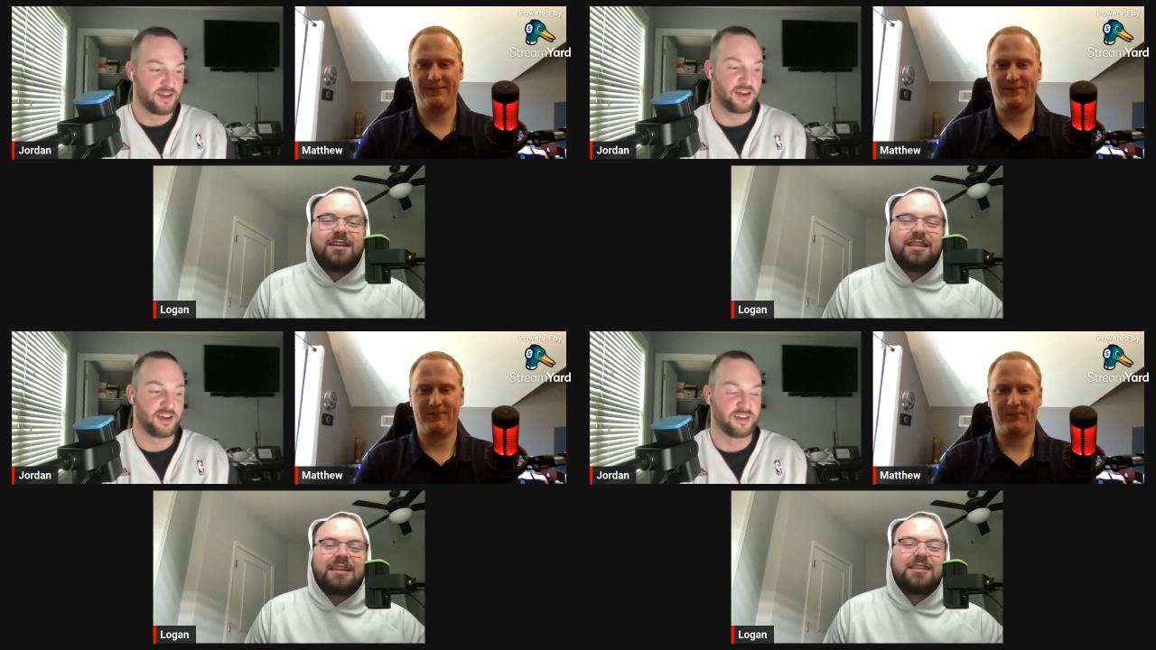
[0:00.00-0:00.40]

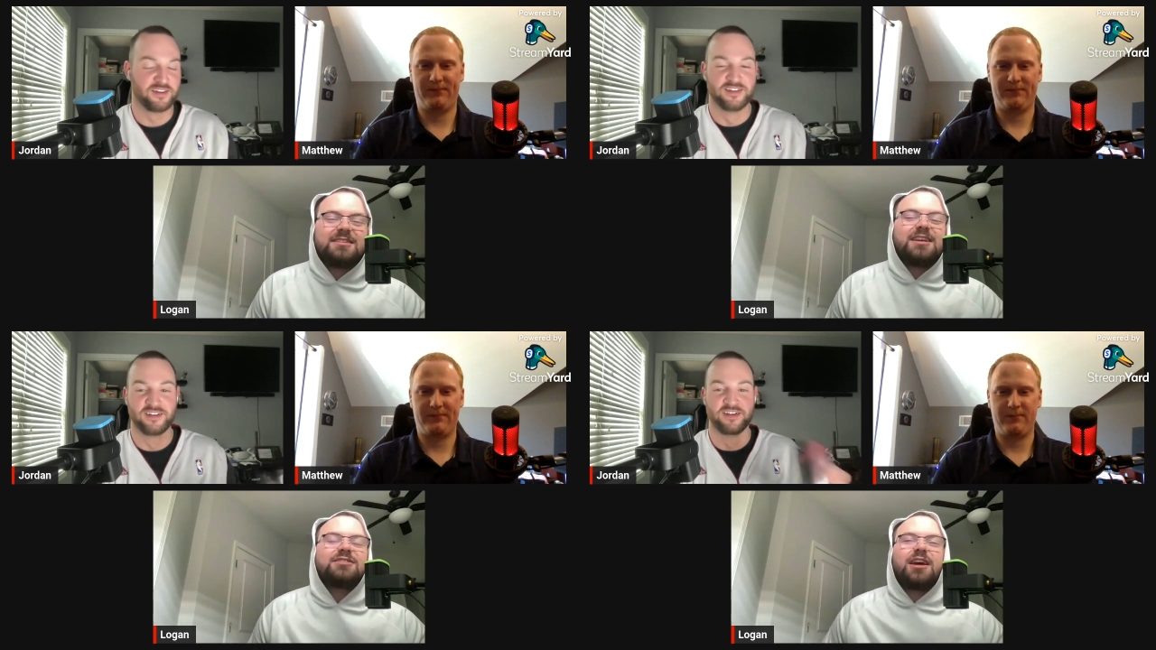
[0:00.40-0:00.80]
Speaker 1: Like the
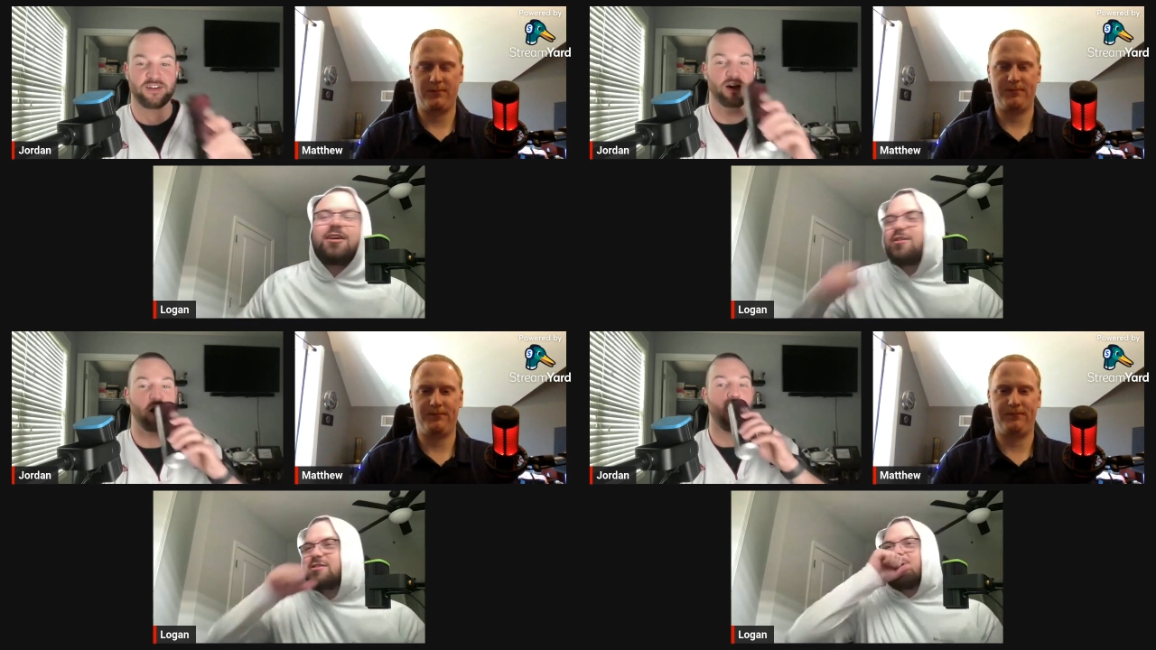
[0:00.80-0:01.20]
DJ
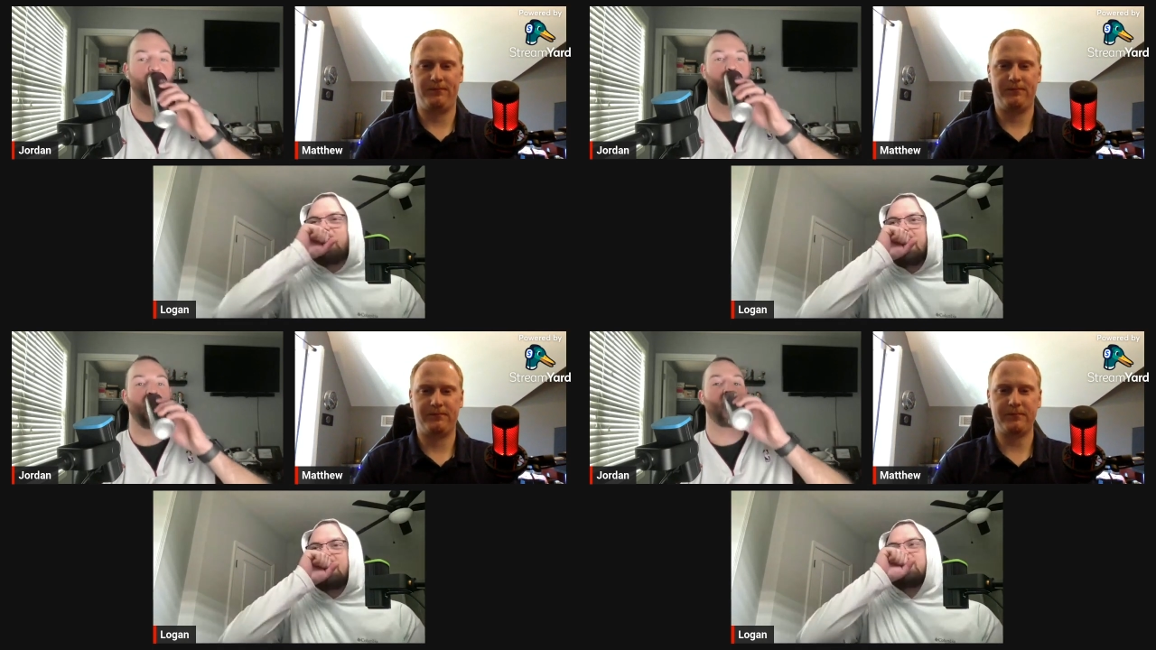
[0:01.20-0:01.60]
goes like,
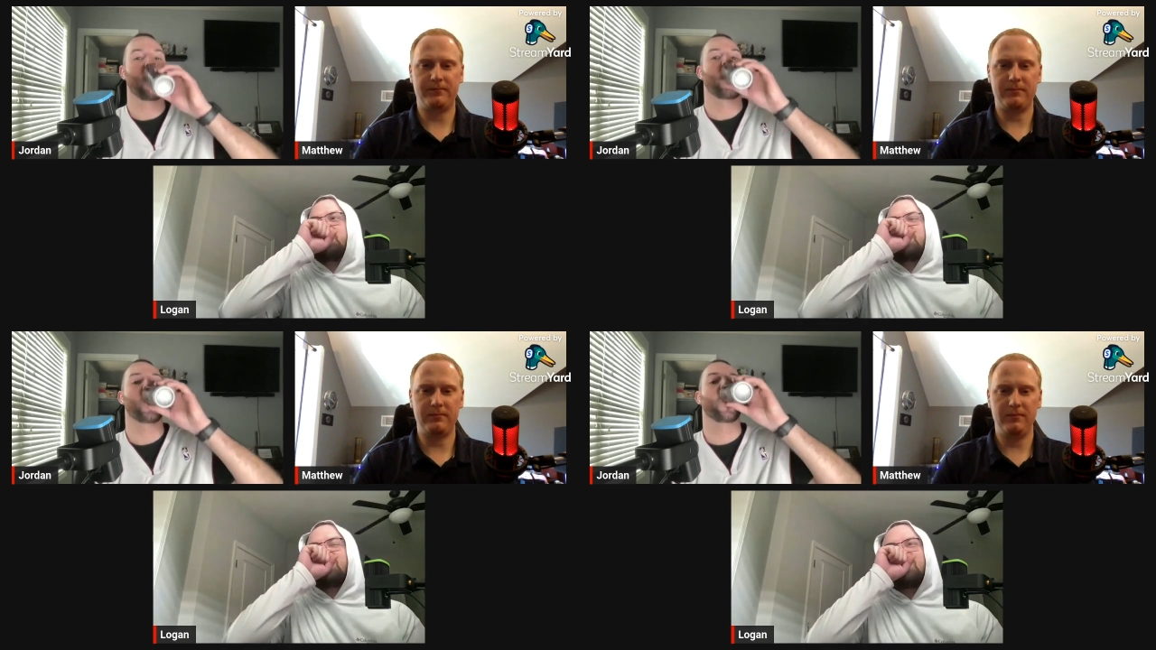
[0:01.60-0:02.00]
we got
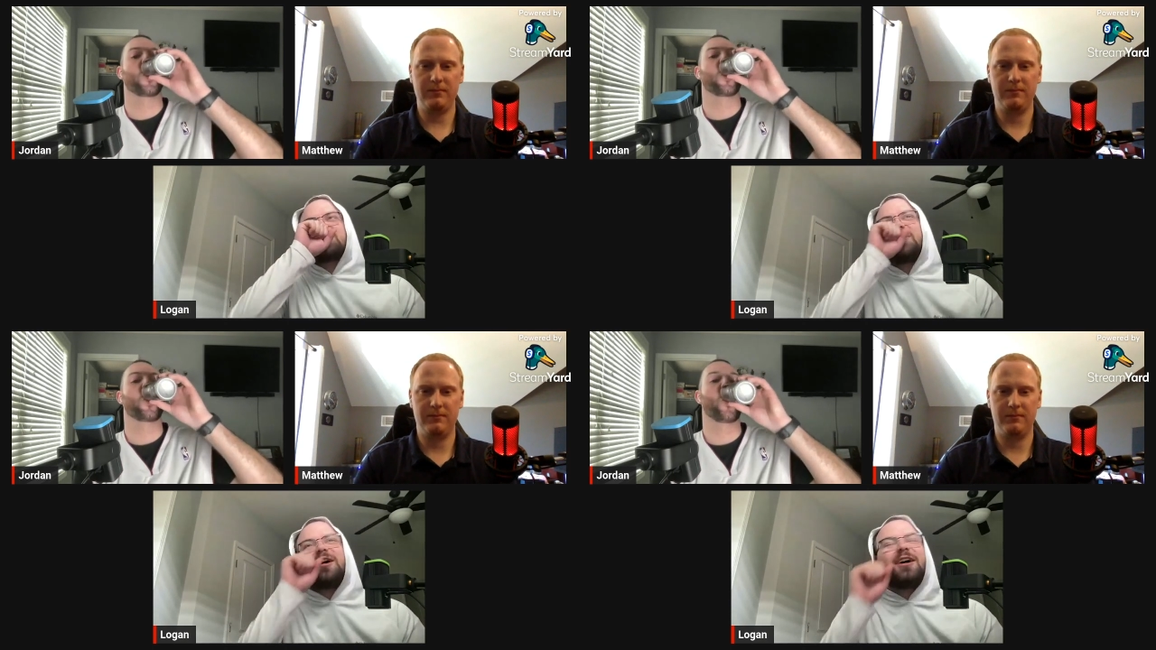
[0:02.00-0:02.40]
Jimmy Cooks
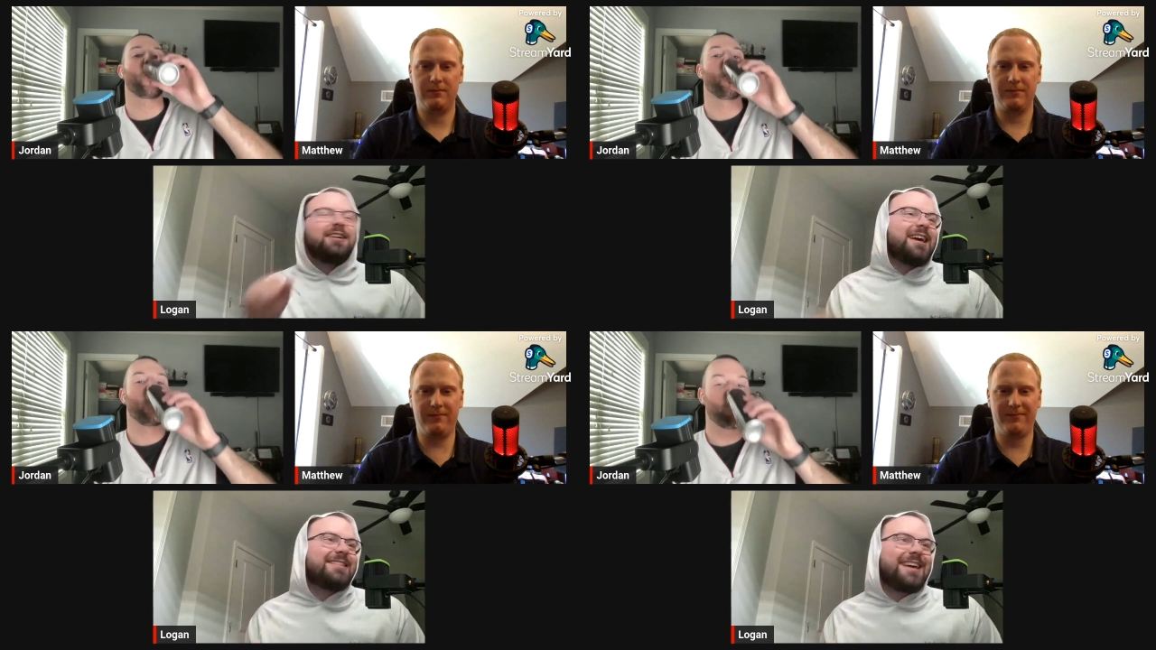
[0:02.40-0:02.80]

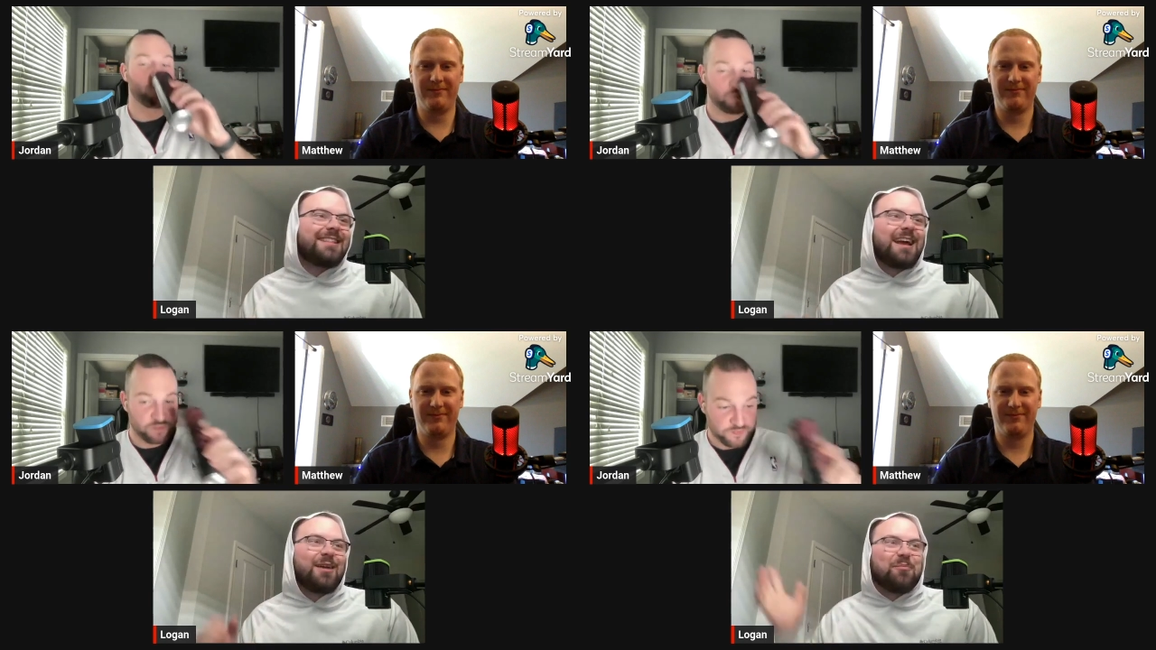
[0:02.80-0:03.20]
playing, and then
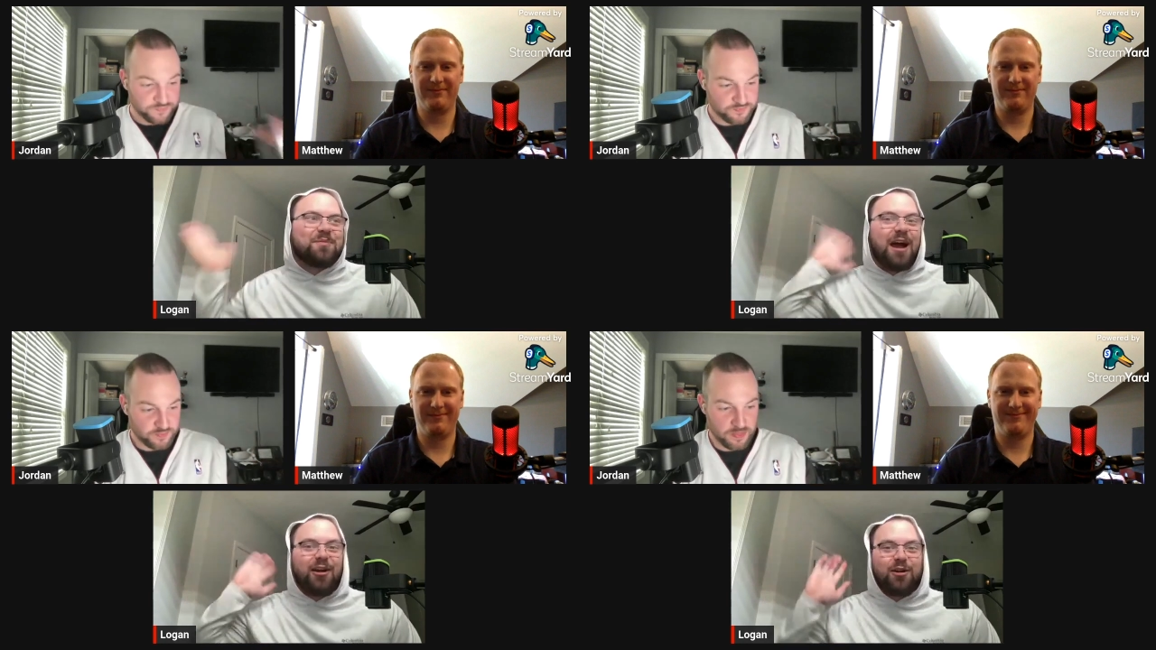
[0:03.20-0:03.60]
like
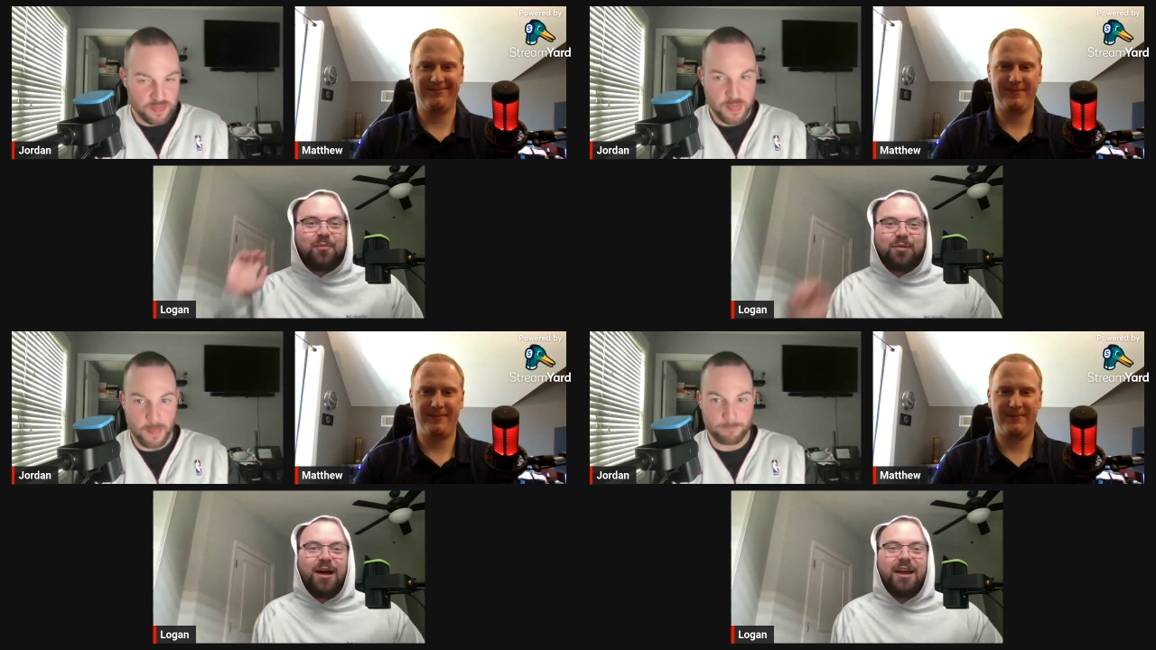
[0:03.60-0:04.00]
I heard
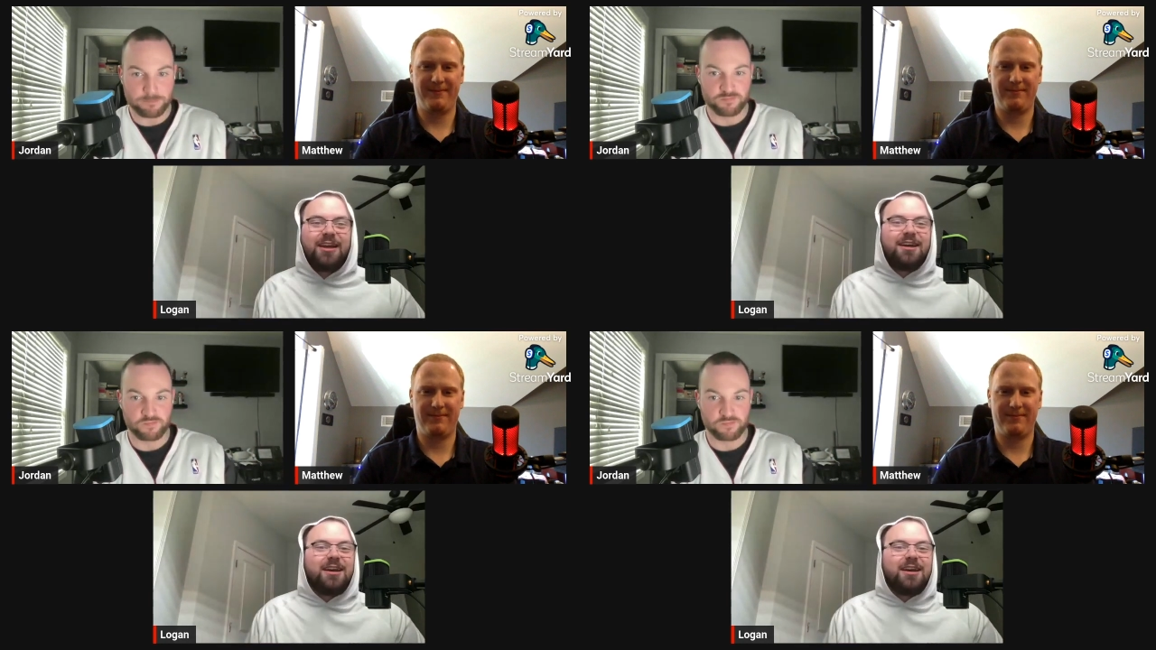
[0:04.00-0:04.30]
it play,